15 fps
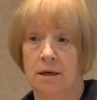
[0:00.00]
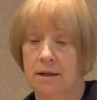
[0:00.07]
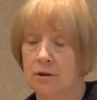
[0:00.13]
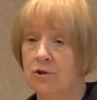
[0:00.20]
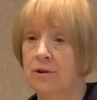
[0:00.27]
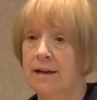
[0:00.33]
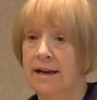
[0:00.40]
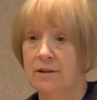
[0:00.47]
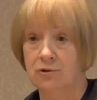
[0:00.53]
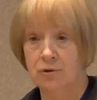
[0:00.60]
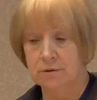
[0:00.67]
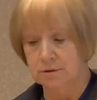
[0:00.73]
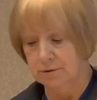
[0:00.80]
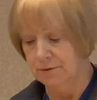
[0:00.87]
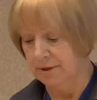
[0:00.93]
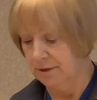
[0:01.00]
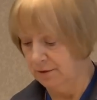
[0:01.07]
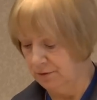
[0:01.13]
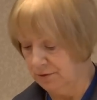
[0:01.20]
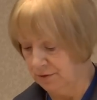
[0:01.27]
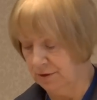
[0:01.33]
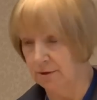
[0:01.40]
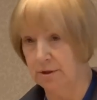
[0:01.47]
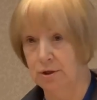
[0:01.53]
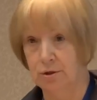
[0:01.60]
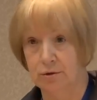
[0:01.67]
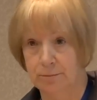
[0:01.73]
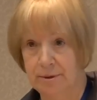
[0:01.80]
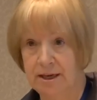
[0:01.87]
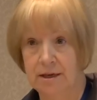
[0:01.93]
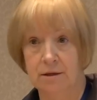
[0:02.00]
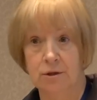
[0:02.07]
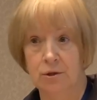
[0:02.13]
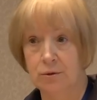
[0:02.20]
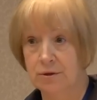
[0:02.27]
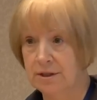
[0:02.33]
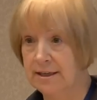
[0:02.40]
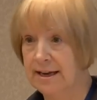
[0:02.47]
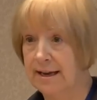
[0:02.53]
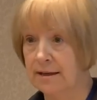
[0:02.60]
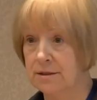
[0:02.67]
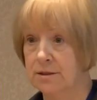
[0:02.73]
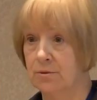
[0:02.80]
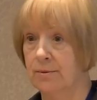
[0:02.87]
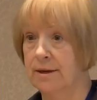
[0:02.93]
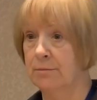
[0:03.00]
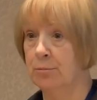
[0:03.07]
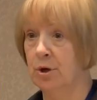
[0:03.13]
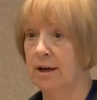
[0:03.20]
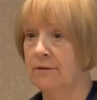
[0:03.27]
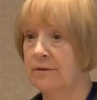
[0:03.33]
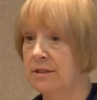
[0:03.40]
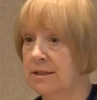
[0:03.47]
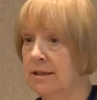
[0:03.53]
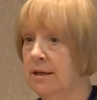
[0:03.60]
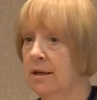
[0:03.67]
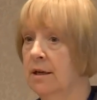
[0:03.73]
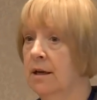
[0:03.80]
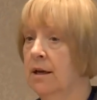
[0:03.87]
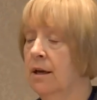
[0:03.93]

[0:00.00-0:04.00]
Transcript: international, then there's the European Union Acts around privacy.